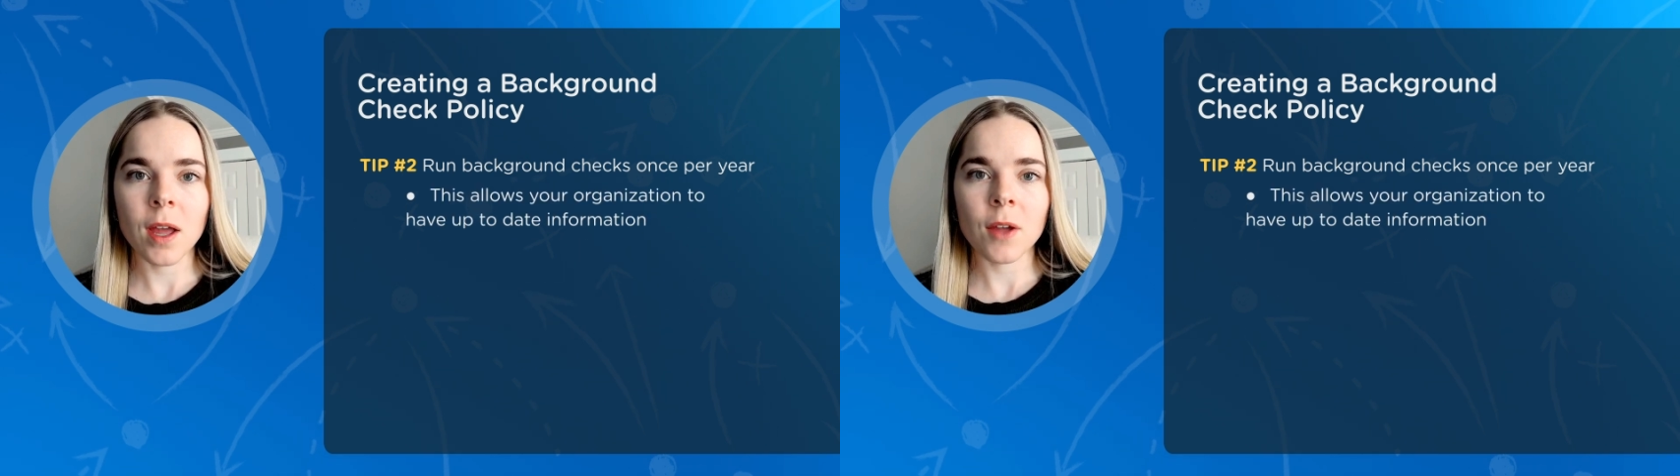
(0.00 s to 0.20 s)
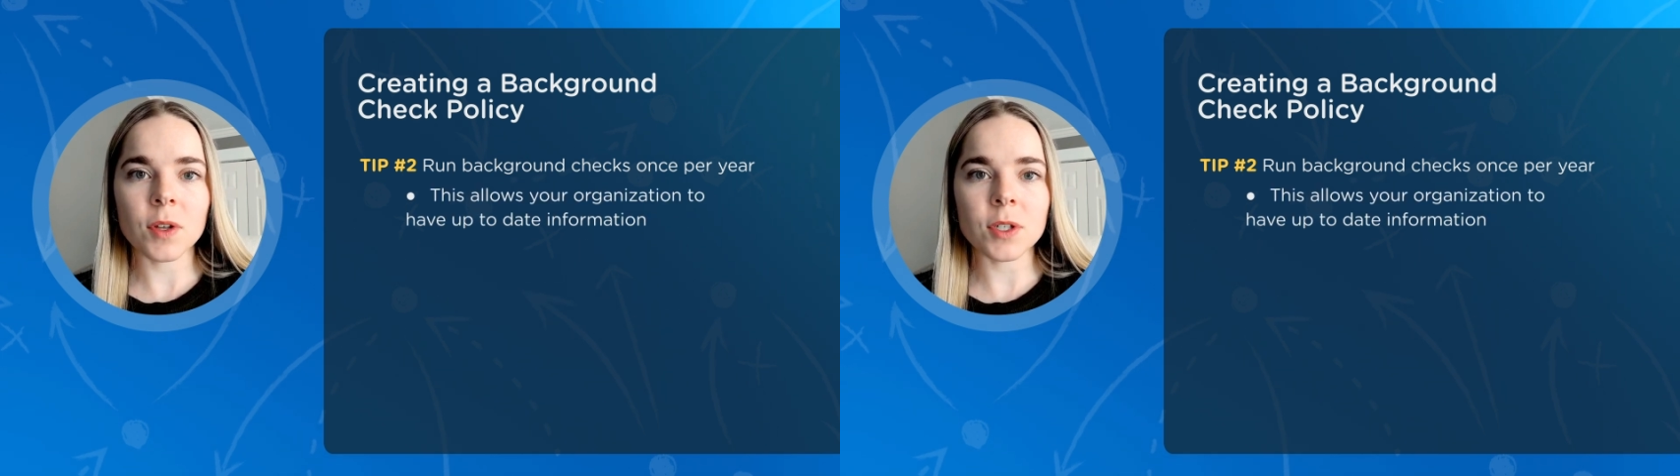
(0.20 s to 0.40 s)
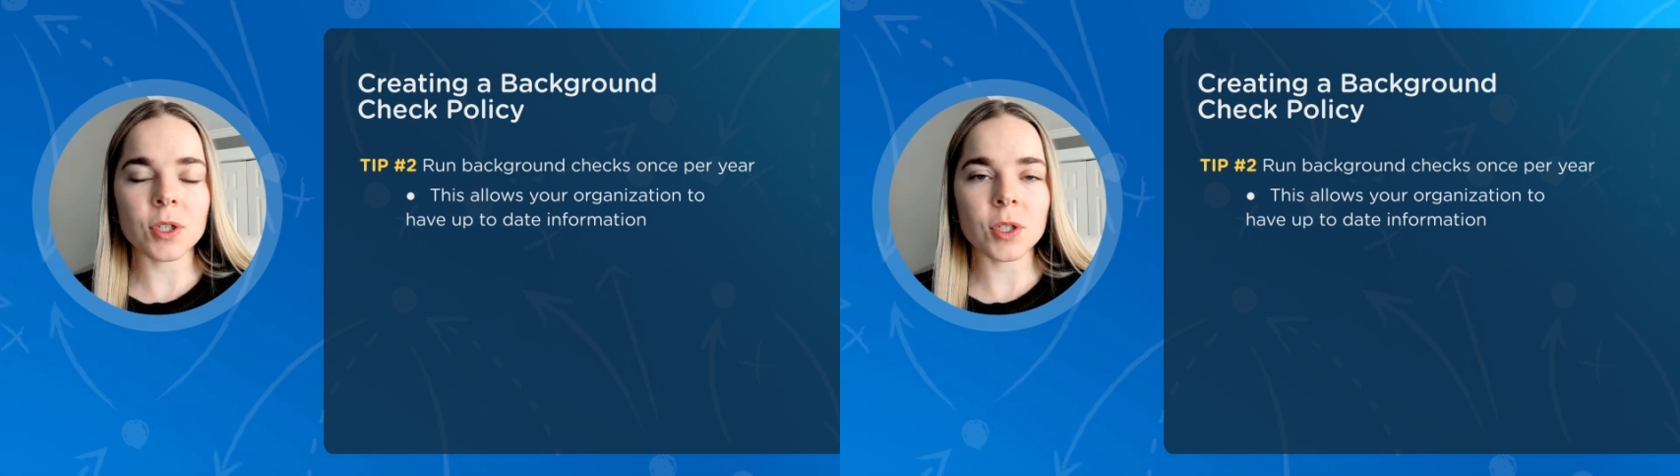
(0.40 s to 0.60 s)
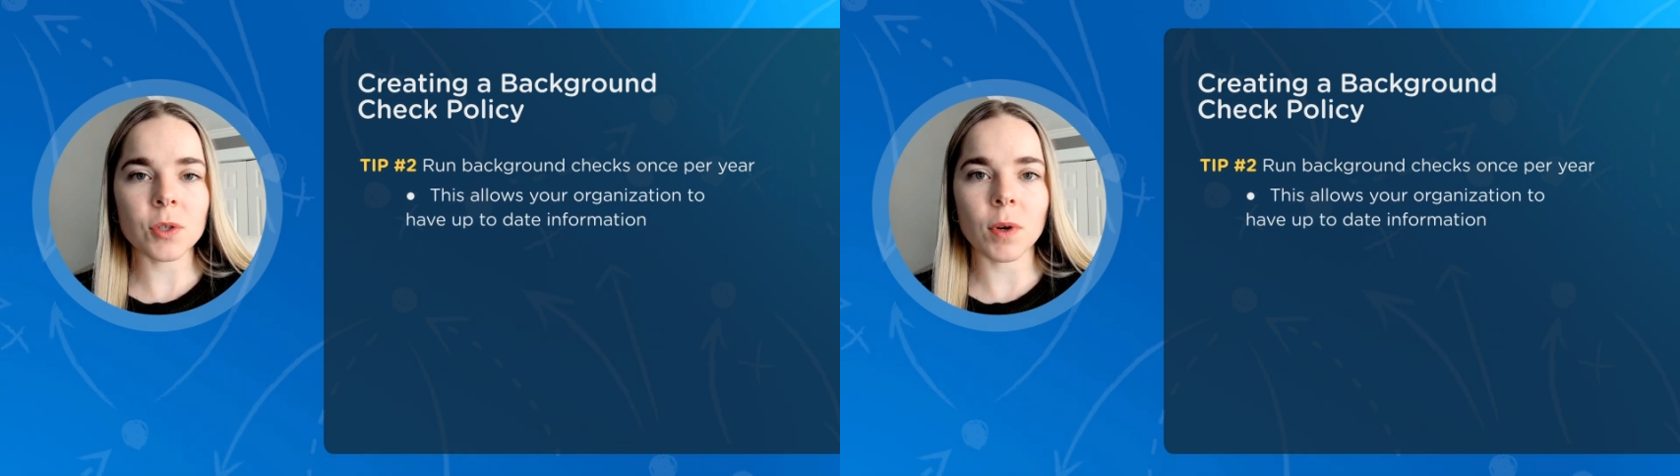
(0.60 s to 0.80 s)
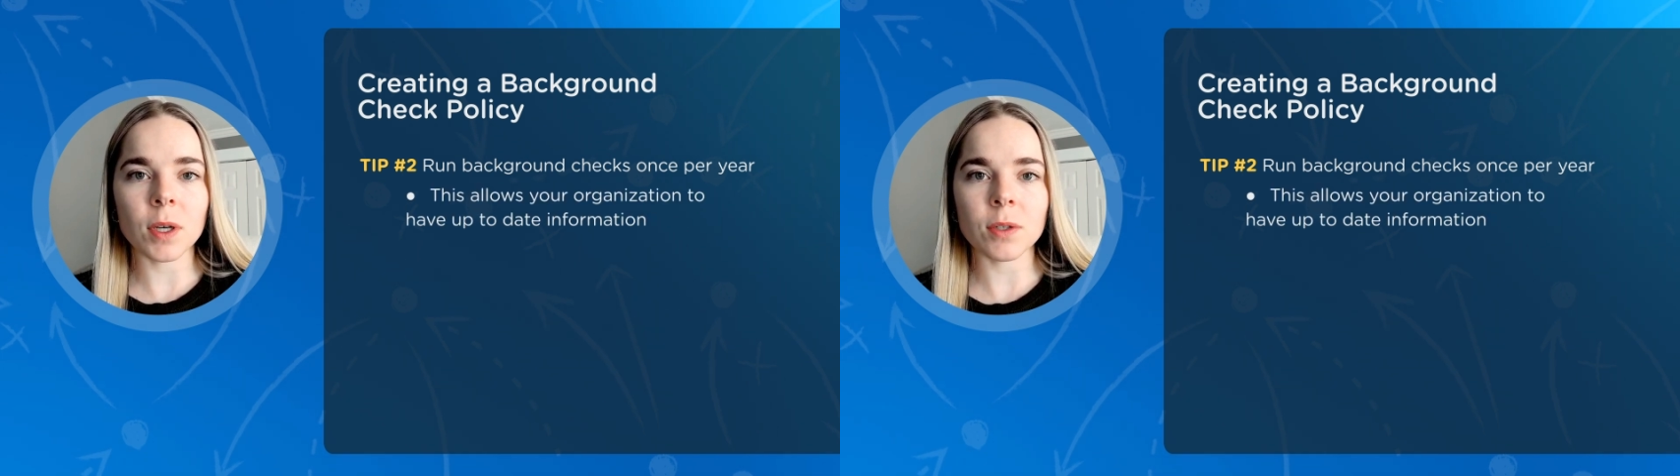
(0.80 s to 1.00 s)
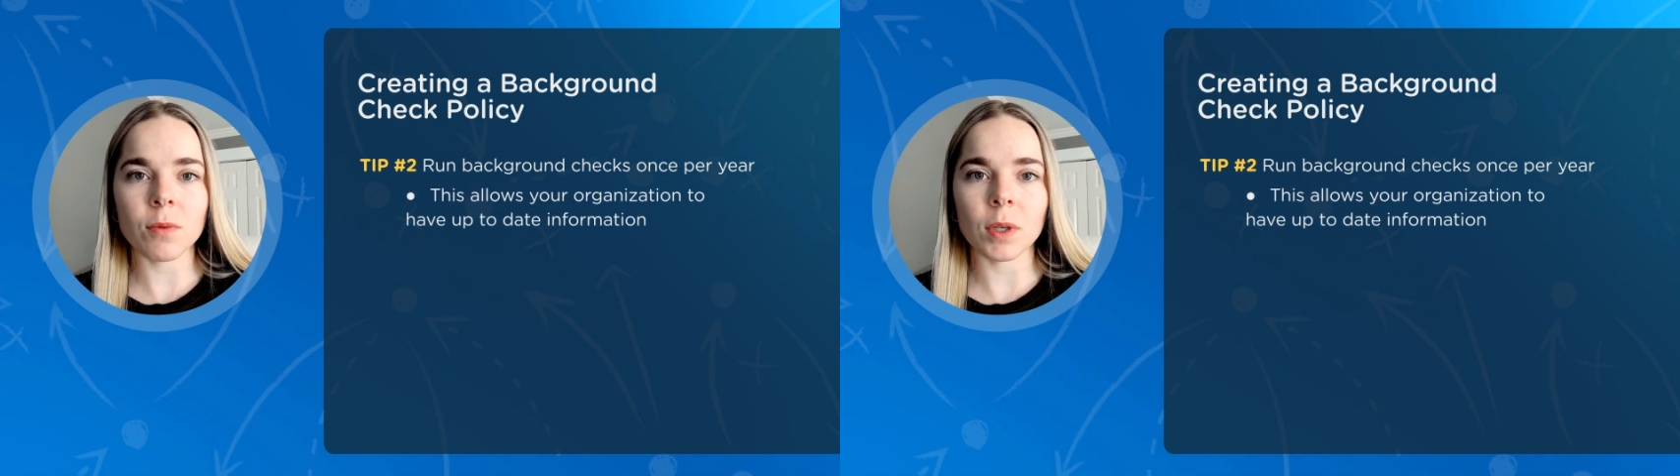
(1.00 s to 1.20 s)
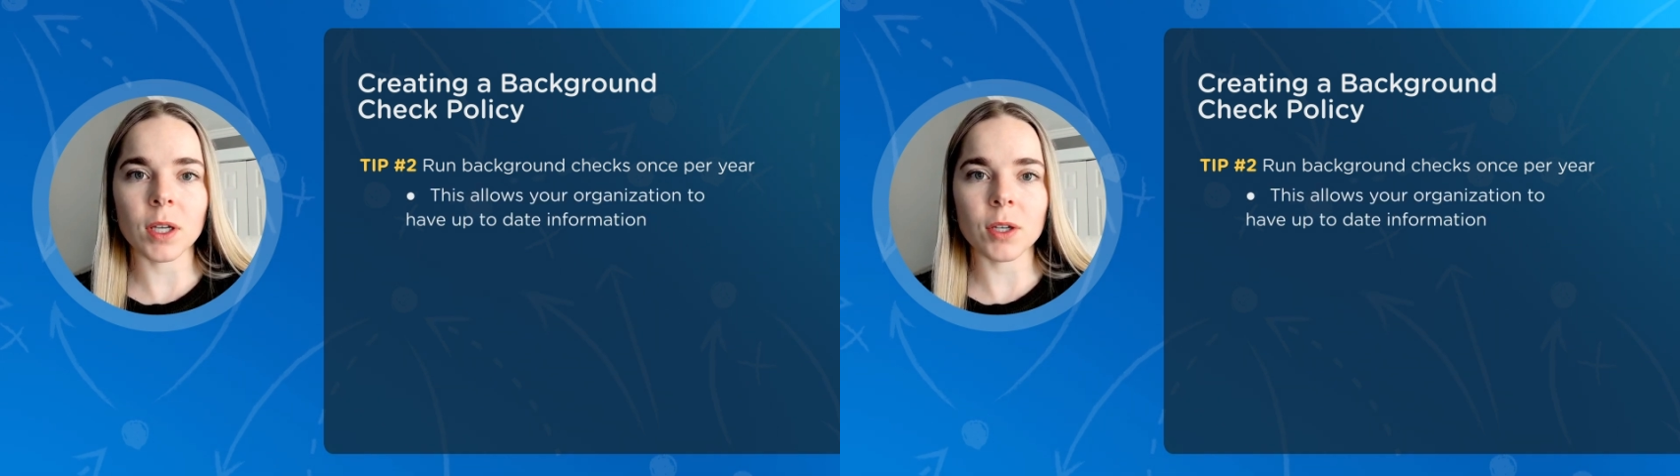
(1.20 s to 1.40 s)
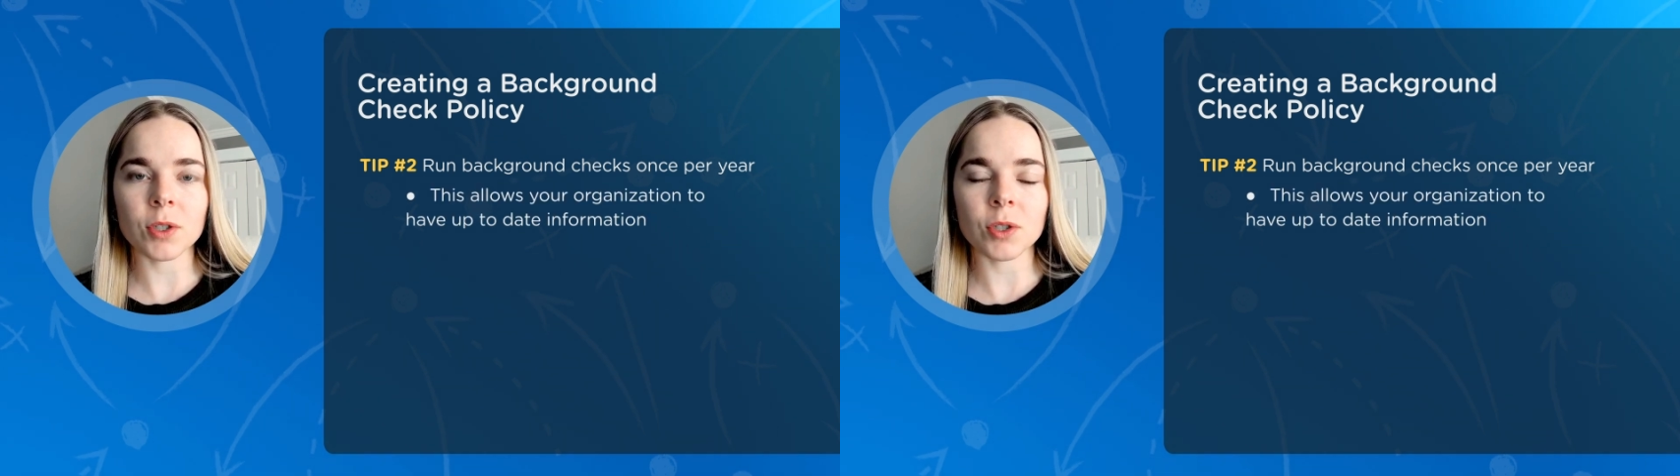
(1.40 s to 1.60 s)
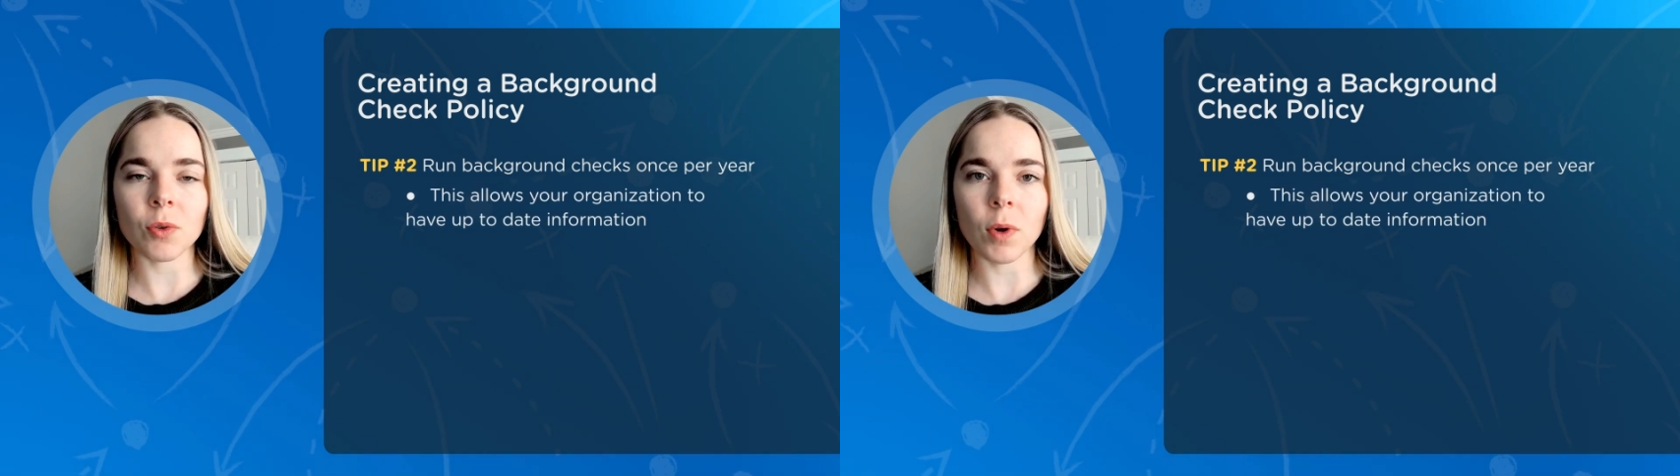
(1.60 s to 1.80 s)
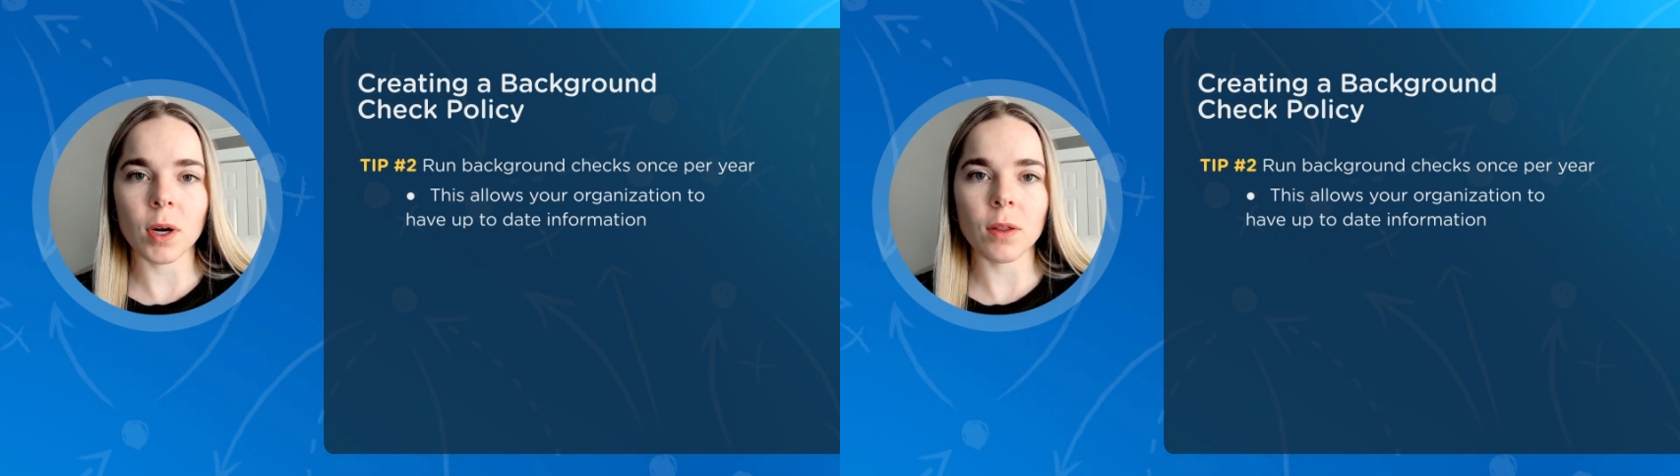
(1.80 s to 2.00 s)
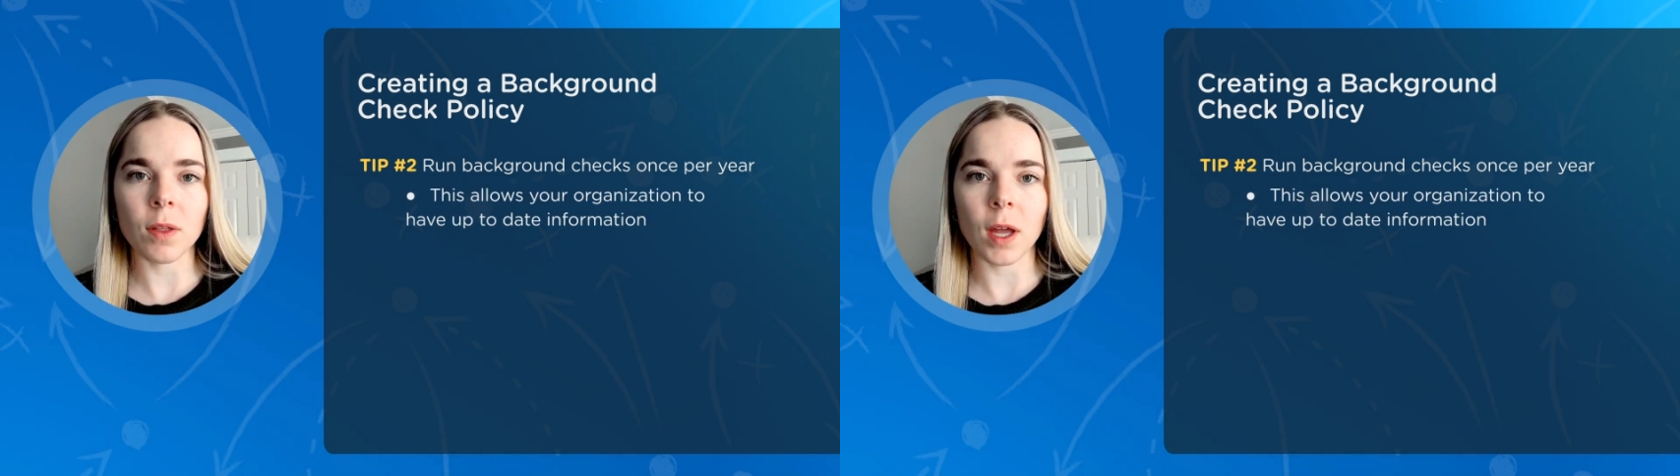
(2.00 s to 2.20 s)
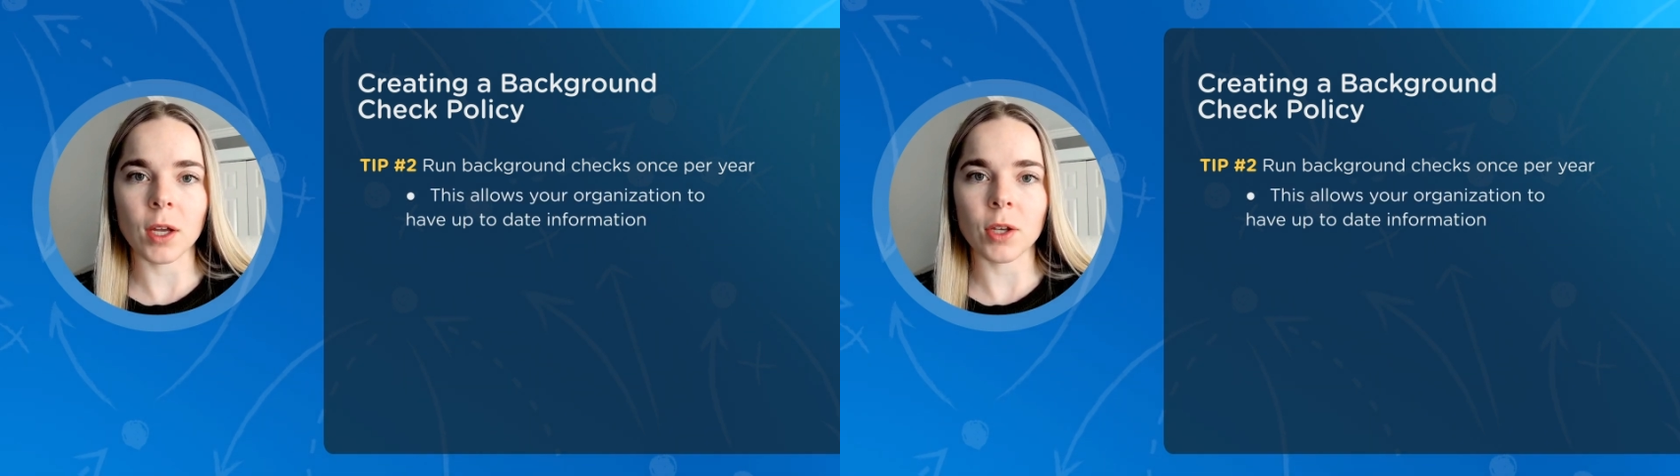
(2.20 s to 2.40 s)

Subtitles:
This is just going to really ensure that